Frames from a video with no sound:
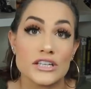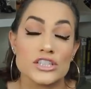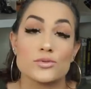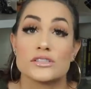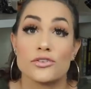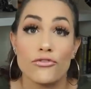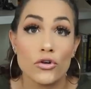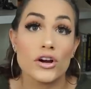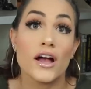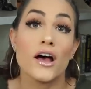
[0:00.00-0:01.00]
deals with
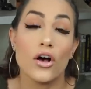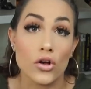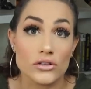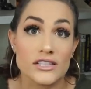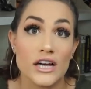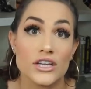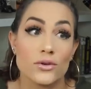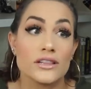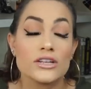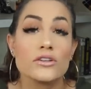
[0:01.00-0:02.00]
Sephora, Ulta. You
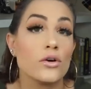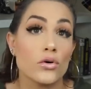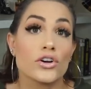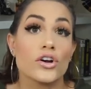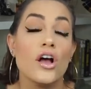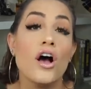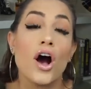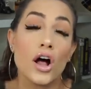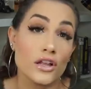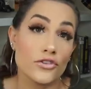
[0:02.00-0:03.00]
can literally order
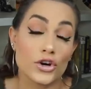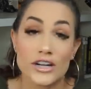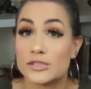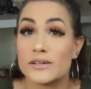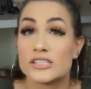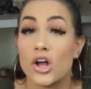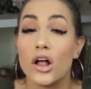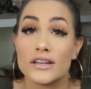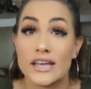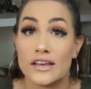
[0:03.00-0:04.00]
all of your Christmas and
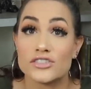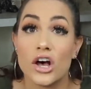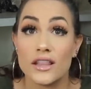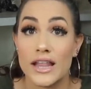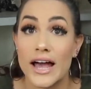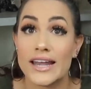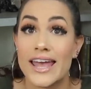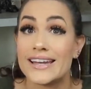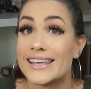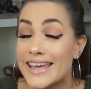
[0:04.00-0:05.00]
holiday gifts online
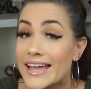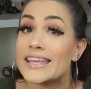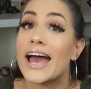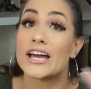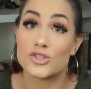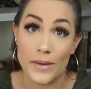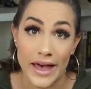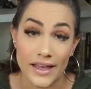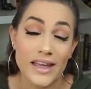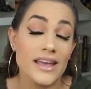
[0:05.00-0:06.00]
and get cash
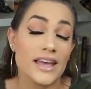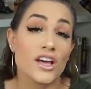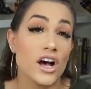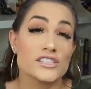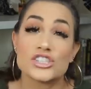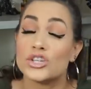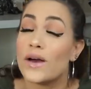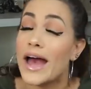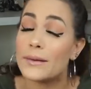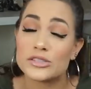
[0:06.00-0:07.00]
back. It costs
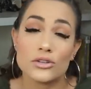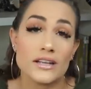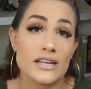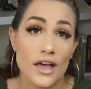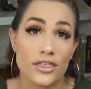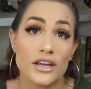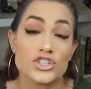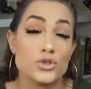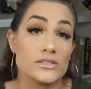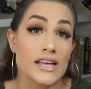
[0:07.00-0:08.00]
you absolutely nothing
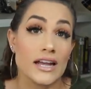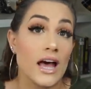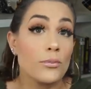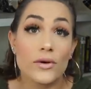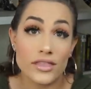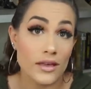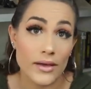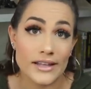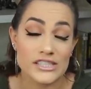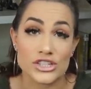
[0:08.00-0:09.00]
to sign up with
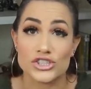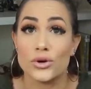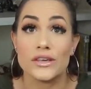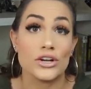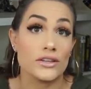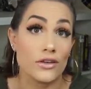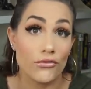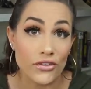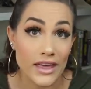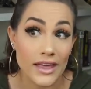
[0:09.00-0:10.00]
Ebates. There's no yearly
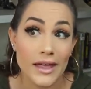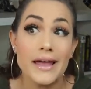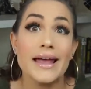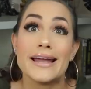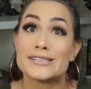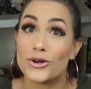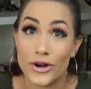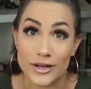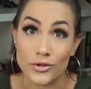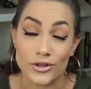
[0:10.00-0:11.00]
fee. It's
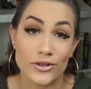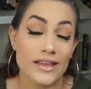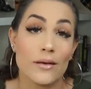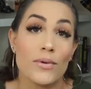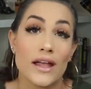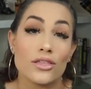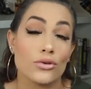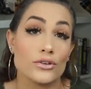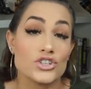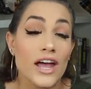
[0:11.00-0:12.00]
incredible. You can get paid
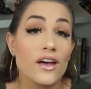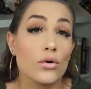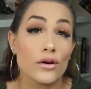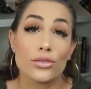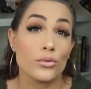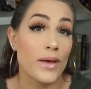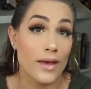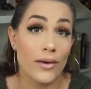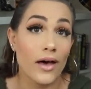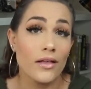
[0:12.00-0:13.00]
through a check or through
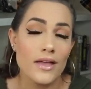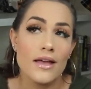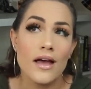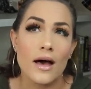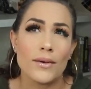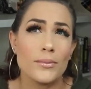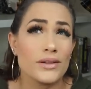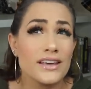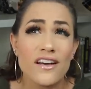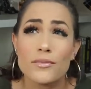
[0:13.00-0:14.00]
PayPal. I
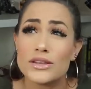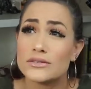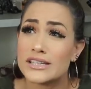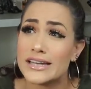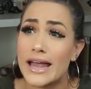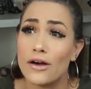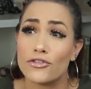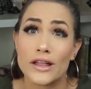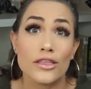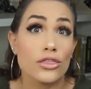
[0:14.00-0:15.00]
believe I've been using it now
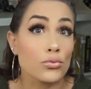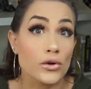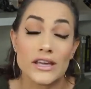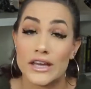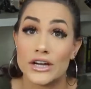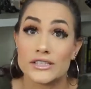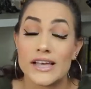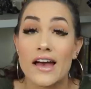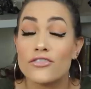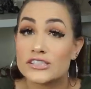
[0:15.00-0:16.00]
for like 3
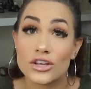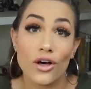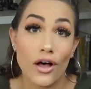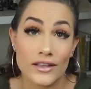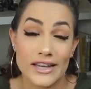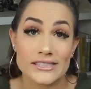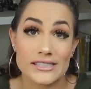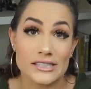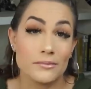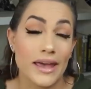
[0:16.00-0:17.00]
years. Every single holiday
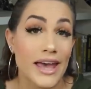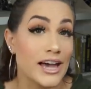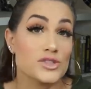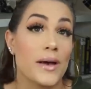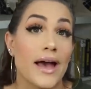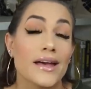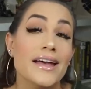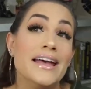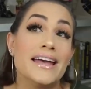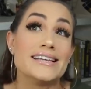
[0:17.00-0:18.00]
season, my cash back
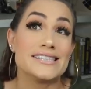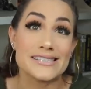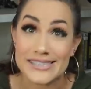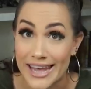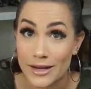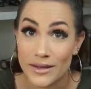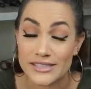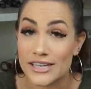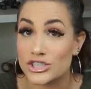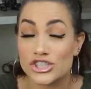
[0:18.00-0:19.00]
is insane
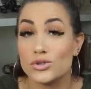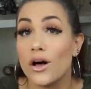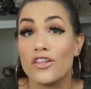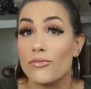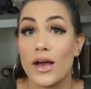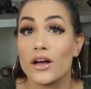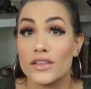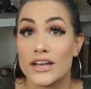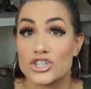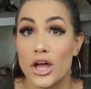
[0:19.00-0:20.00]
because I just do all of my
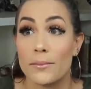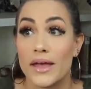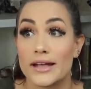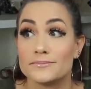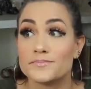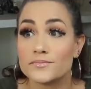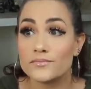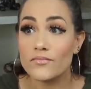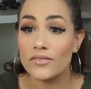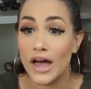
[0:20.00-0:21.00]
online shopping
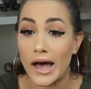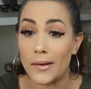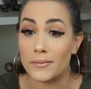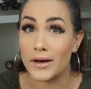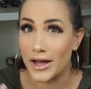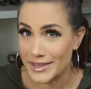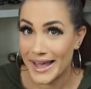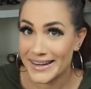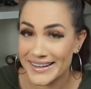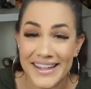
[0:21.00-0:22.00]

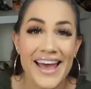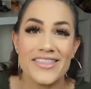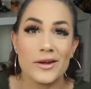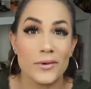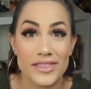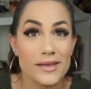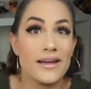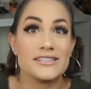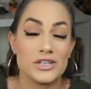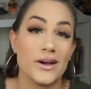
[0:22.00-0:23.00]
online. And then with
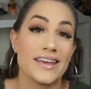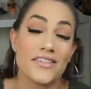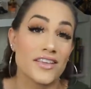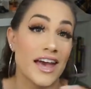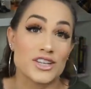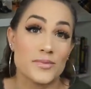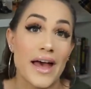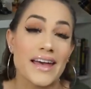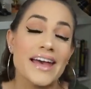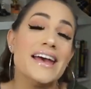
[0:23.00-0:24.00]
Ebates, you know, I get the cash
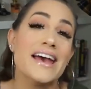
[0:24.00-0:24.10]
back.